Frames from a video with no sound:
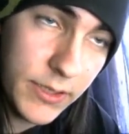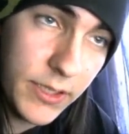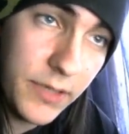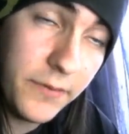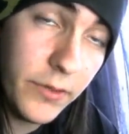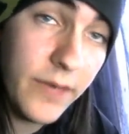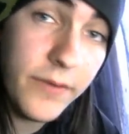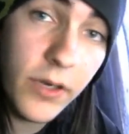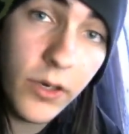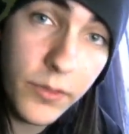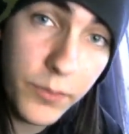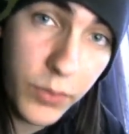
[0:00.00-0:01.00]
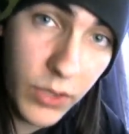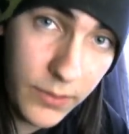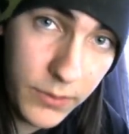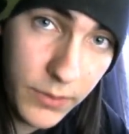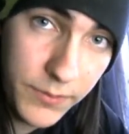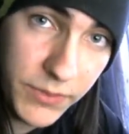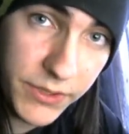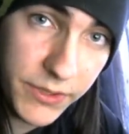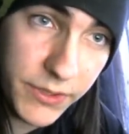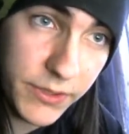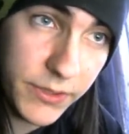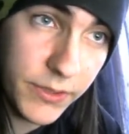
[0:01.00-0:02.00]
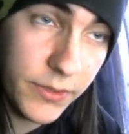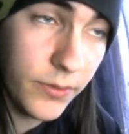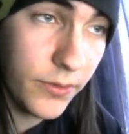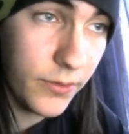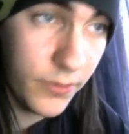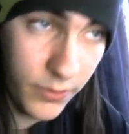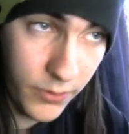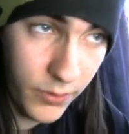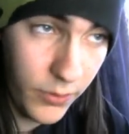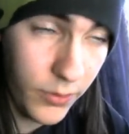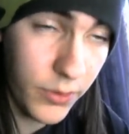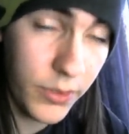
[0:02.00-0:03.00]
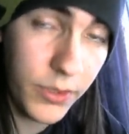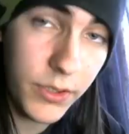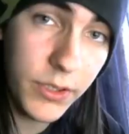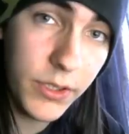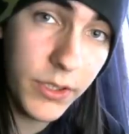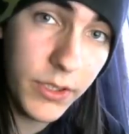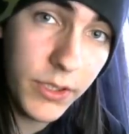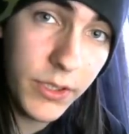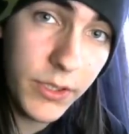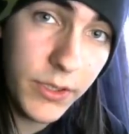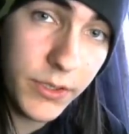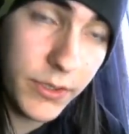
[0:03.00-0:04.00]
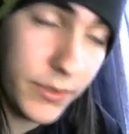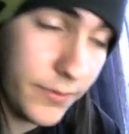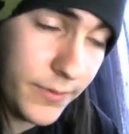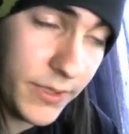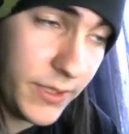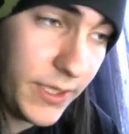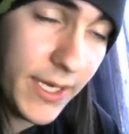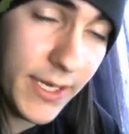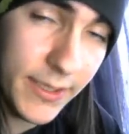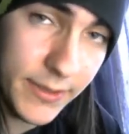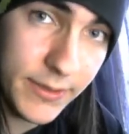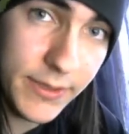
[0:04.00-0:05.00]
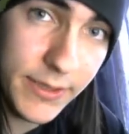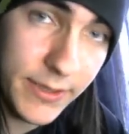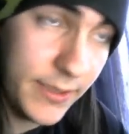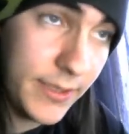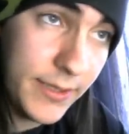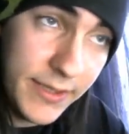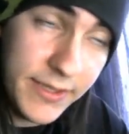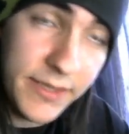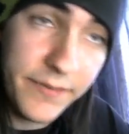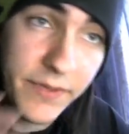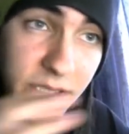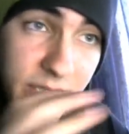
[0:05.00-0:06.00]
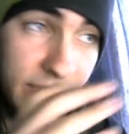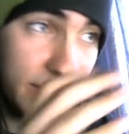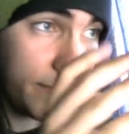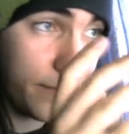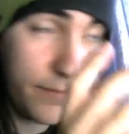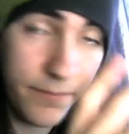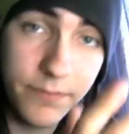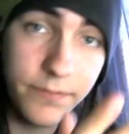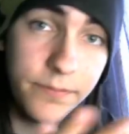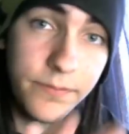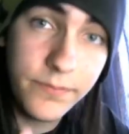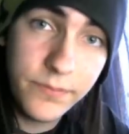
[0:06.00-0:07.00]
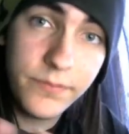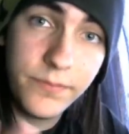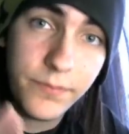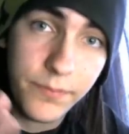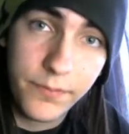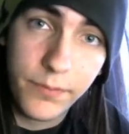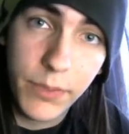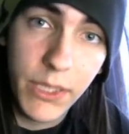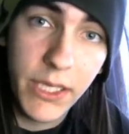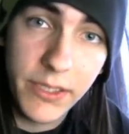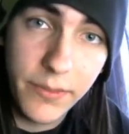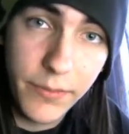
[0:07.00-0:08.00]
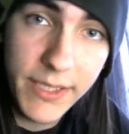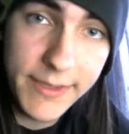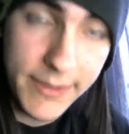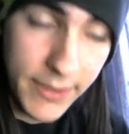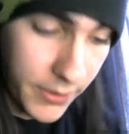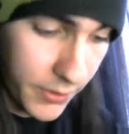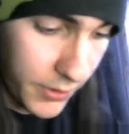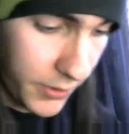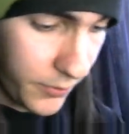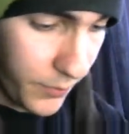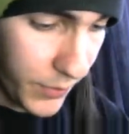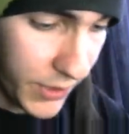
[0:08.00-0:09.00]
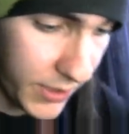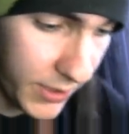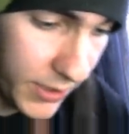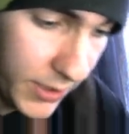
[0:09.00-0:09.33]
If you have heart problems, or yeah, this invention is bloody amazing, you know, but